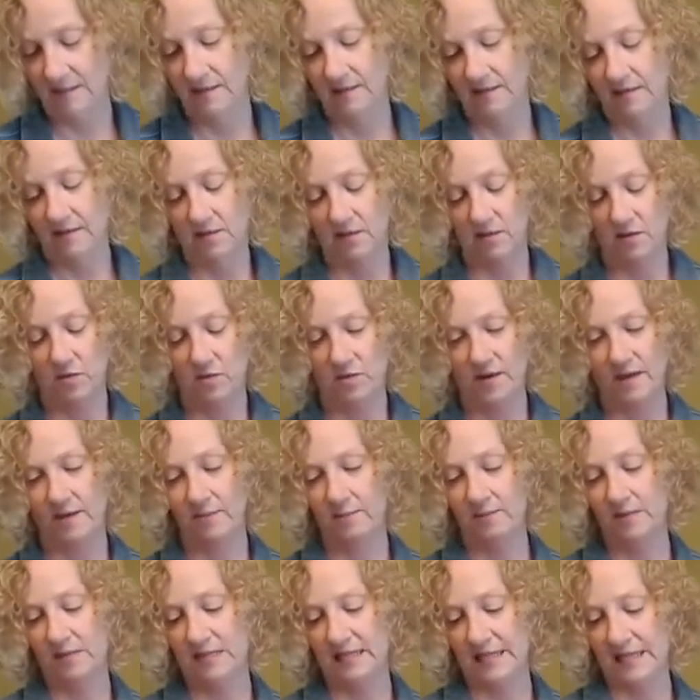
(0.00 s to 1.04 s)
so I'm
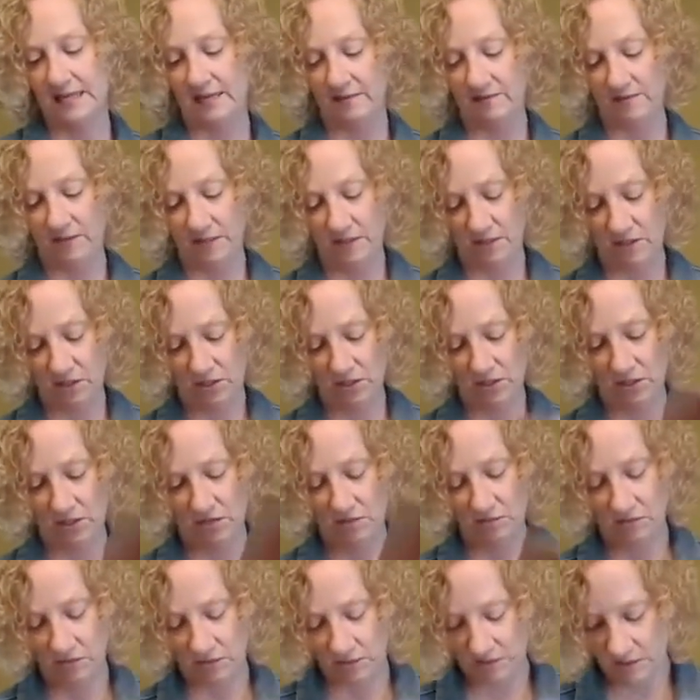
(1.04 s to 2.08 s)
safe to just
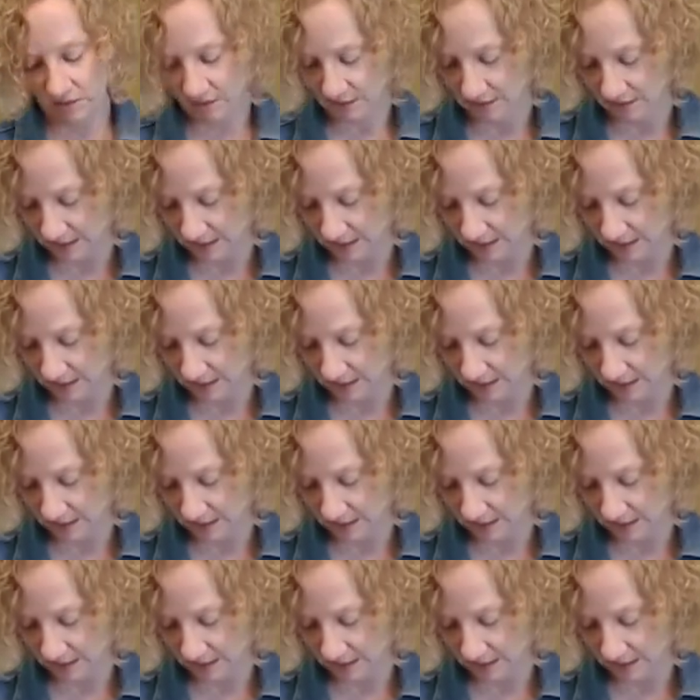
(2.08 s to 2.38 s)
use this